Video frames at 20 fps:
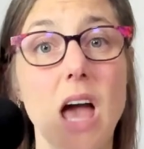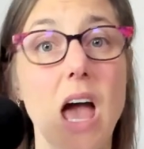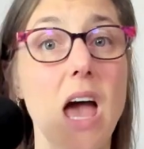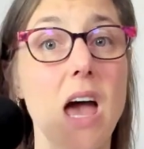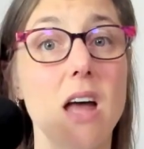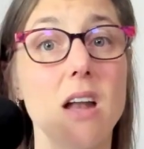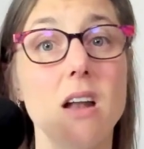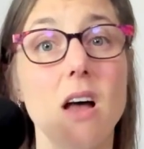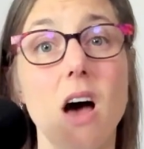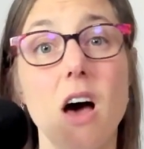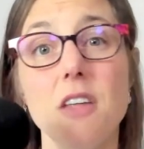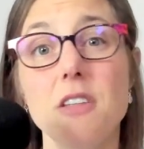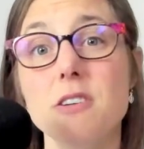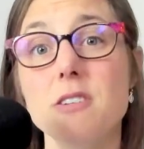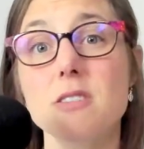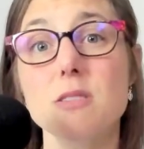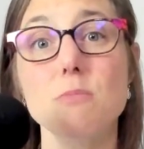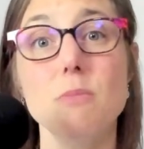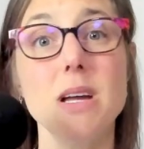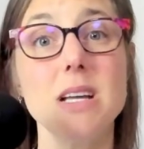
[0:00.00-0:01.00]
and
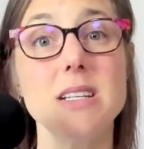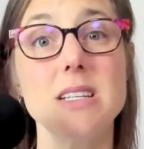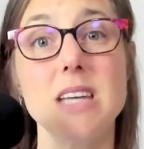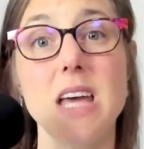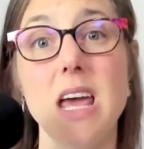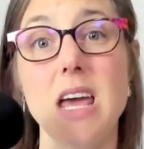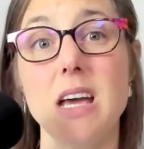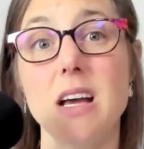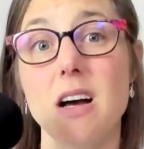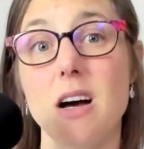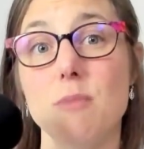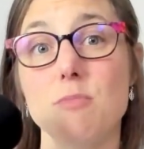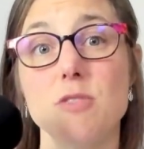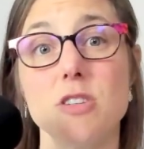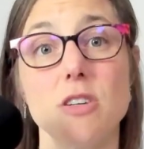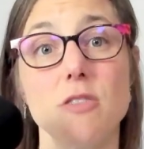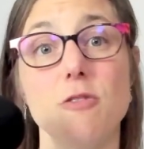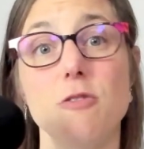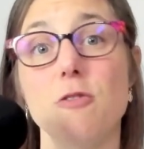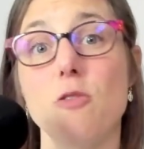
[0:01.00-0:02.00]
others may take up
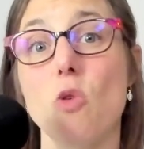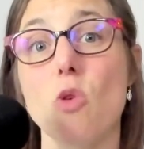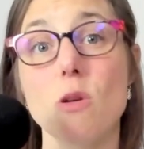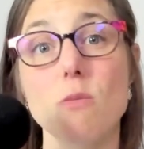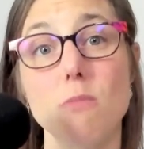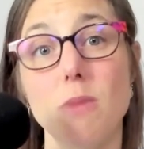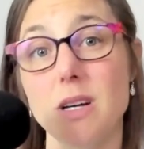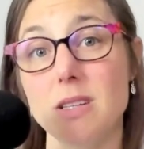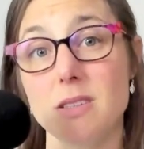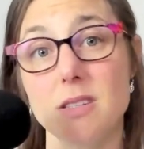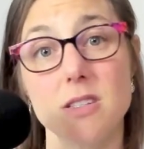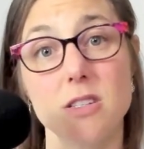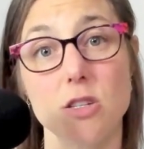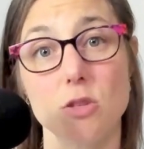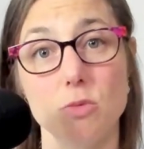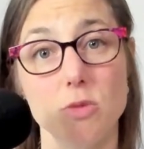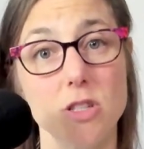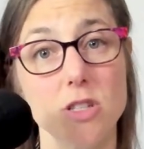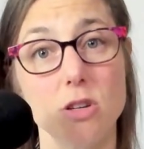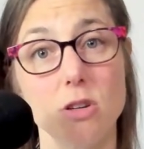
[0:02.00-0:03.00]
to 4 months to
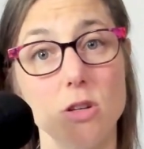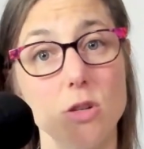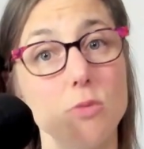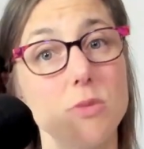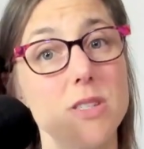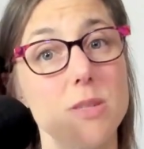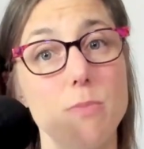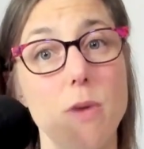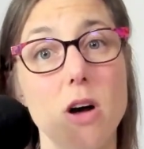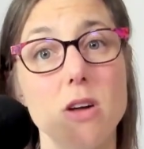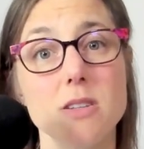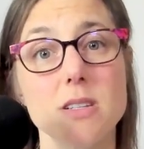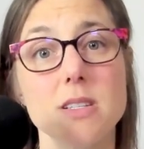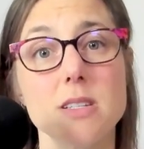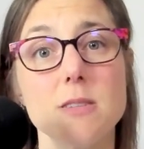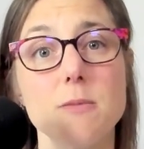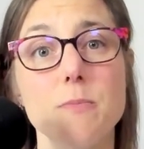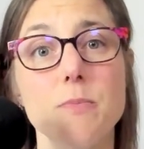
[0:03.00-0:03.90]
return a response.